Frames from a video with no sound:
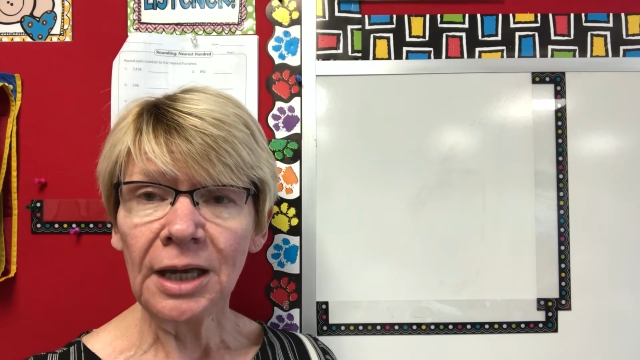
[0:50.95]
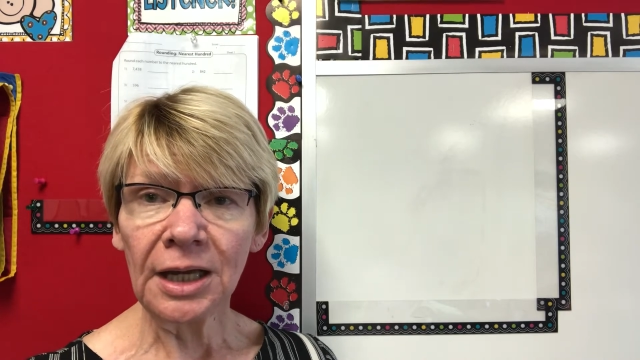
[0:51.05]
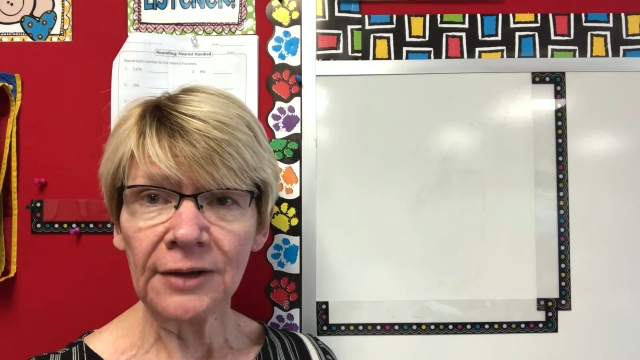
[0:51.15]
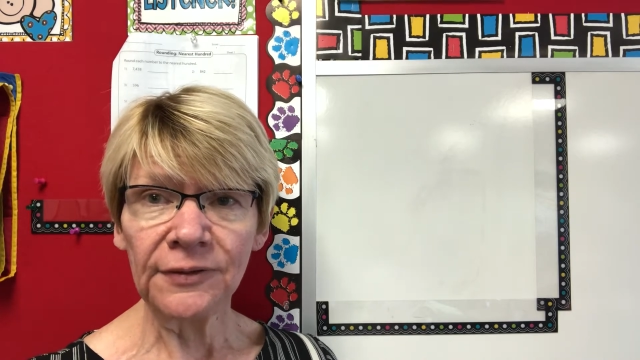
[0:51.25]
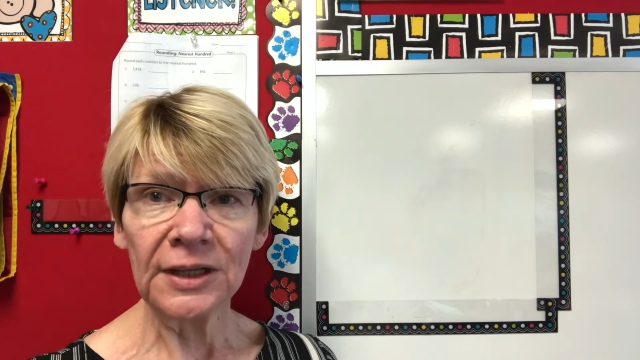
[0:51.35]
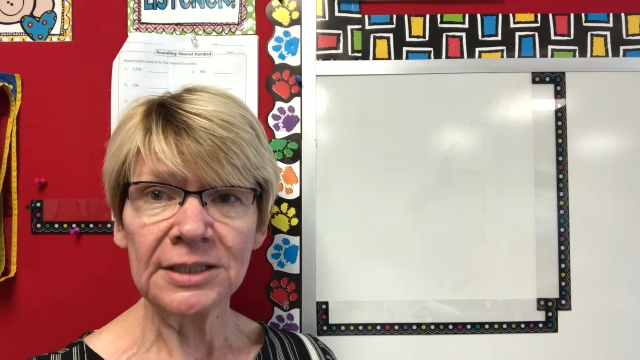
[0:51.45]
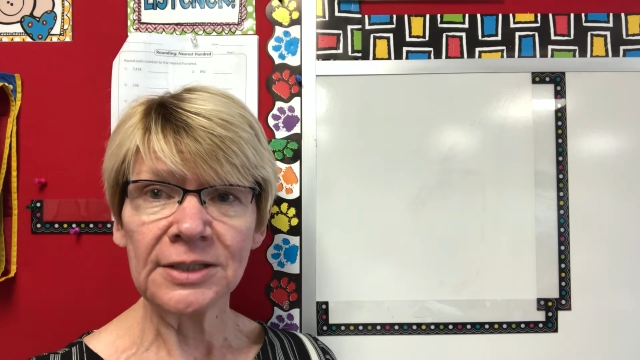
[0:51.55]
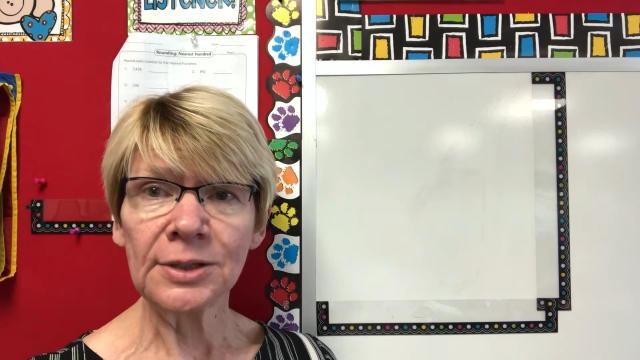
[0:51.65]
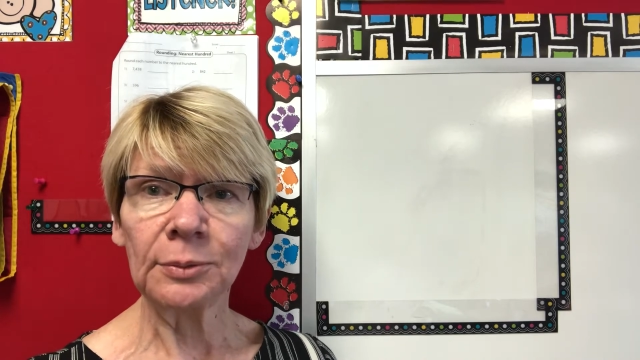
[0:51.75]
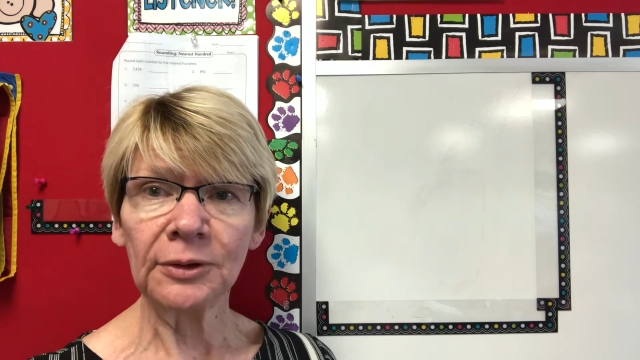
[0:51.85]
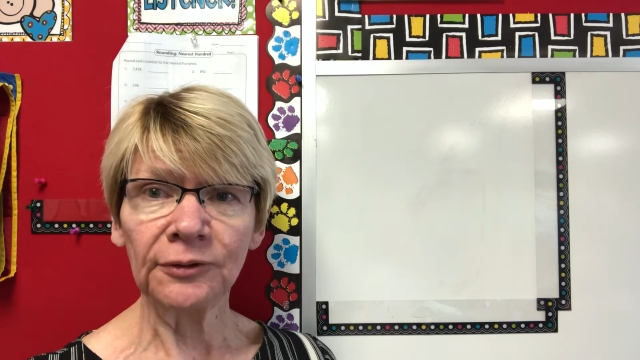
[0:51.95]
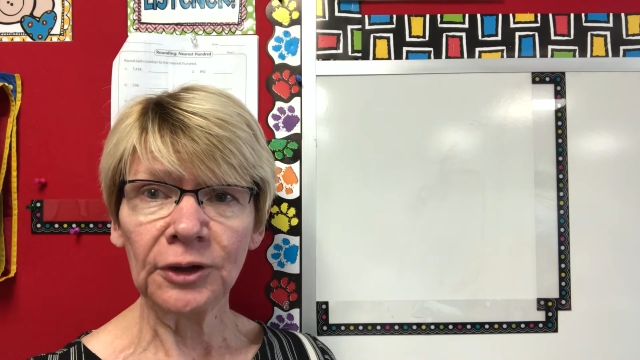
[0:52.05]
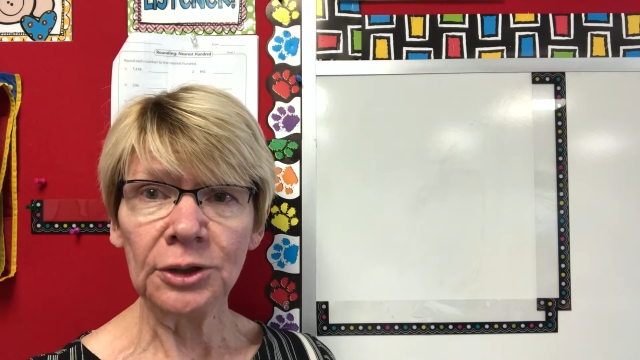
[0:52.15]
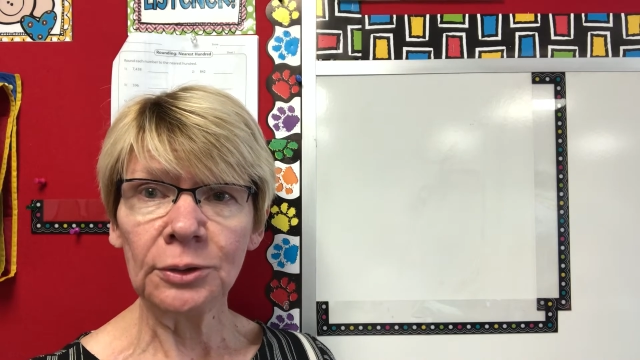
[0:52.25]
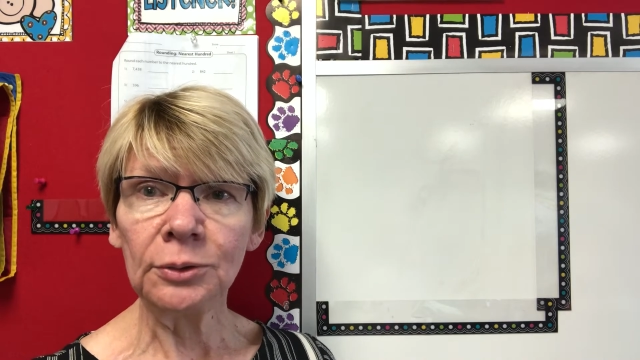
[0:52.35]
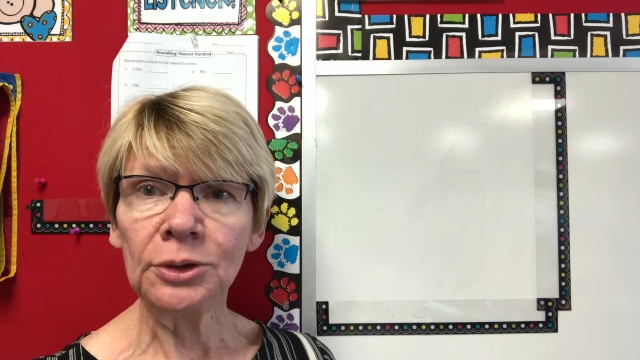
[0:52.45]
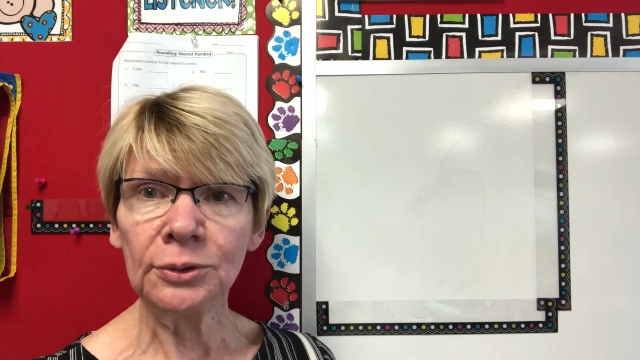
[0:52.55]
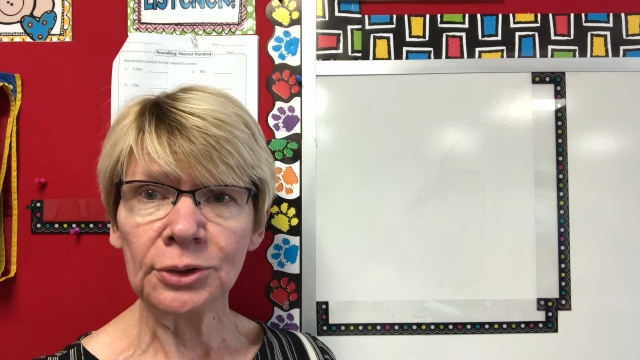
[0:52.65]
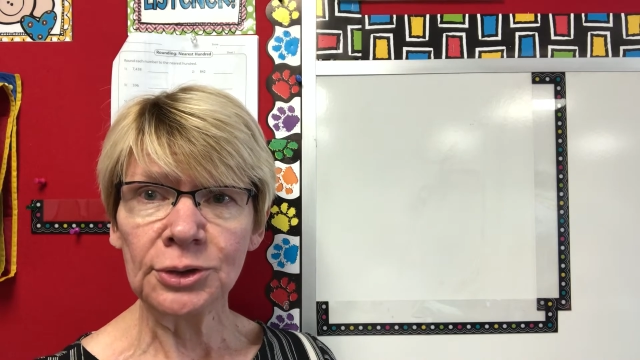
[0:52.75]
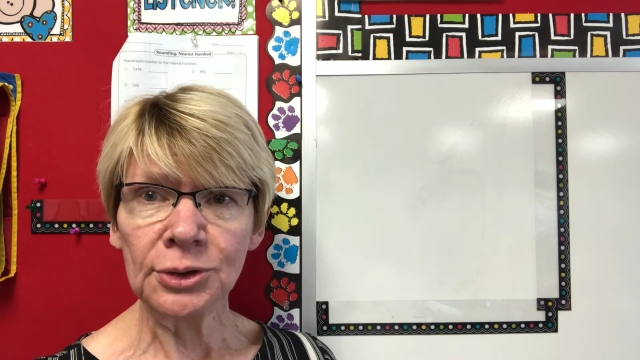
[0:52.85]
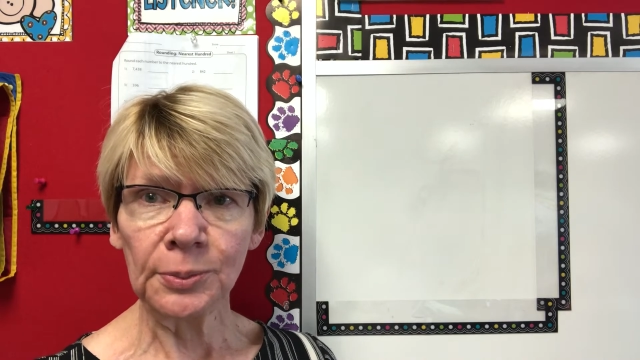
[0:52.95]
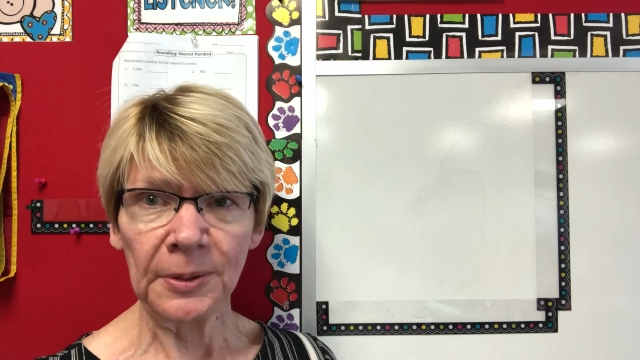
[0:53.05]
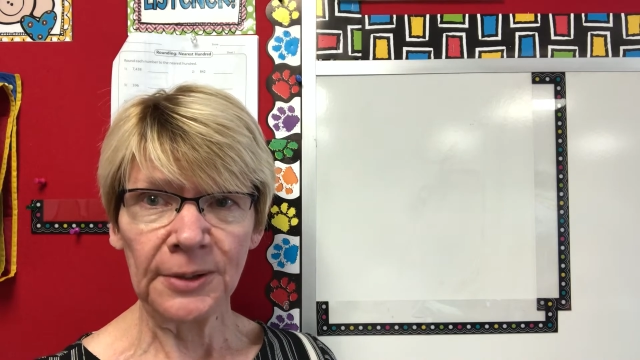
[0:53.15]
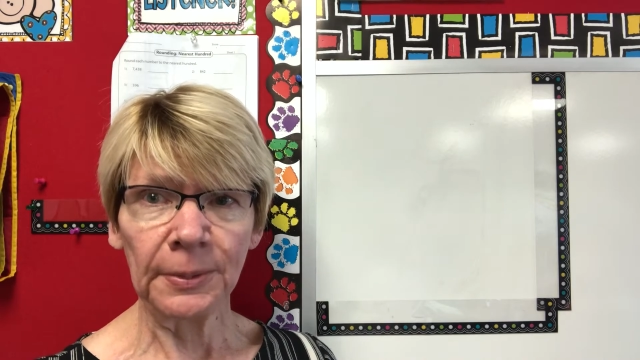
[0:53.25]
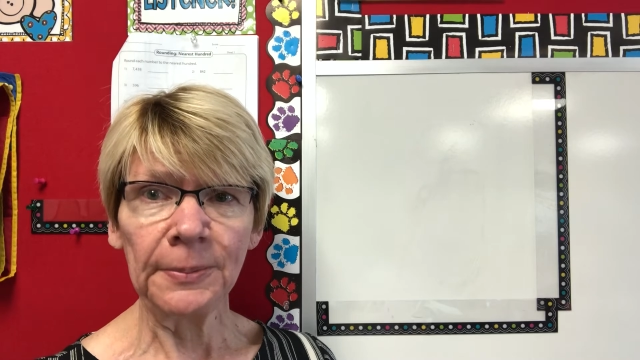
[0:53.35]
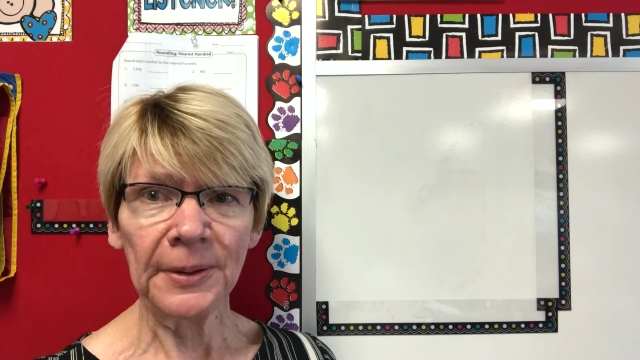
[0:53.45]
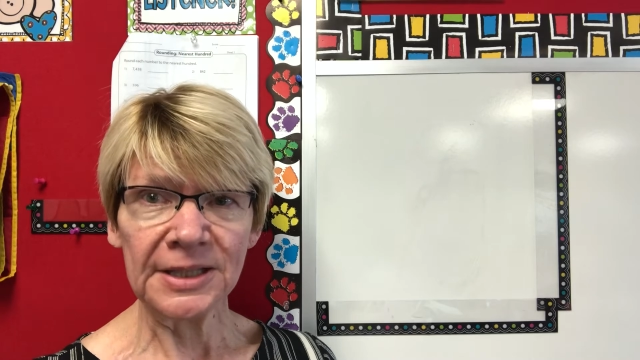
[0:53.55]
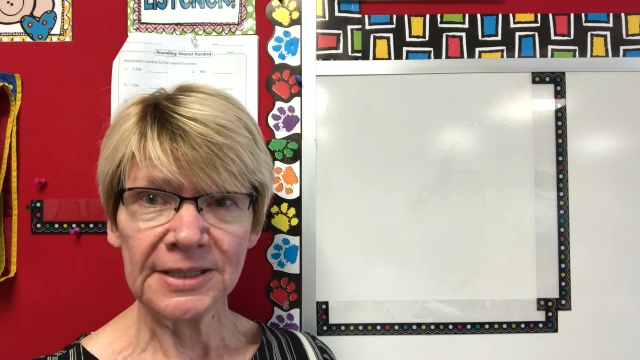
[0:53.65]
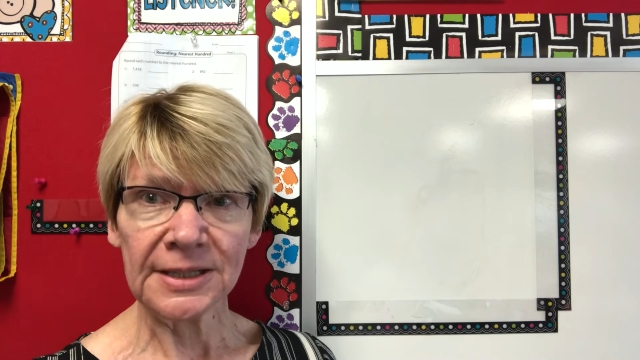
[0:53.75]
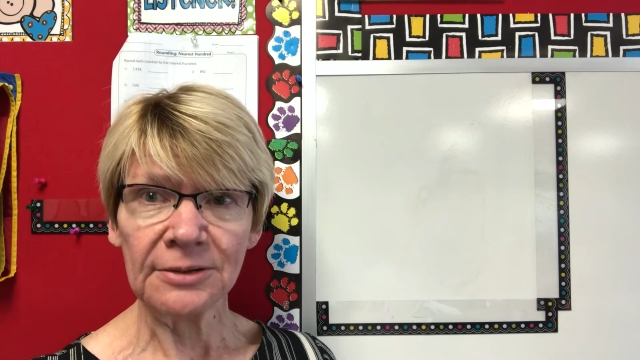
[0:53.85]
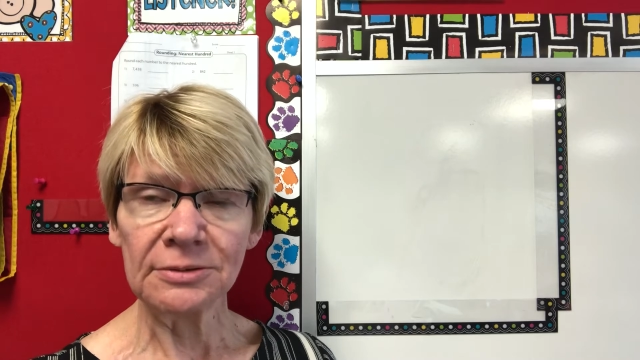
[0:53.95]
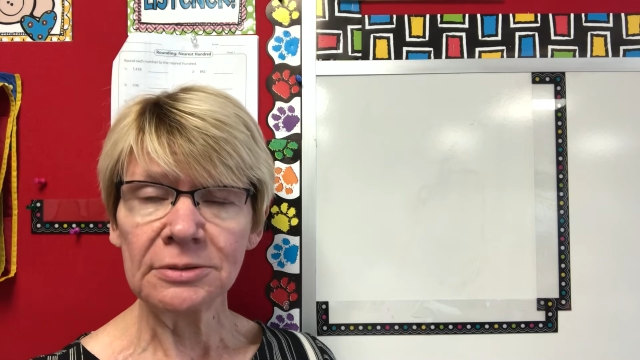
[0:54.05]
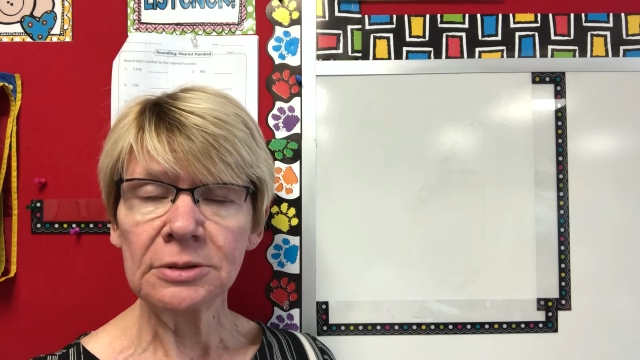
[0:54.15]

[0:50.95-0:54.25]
and if that doesn't work for you, you can do paper pencil.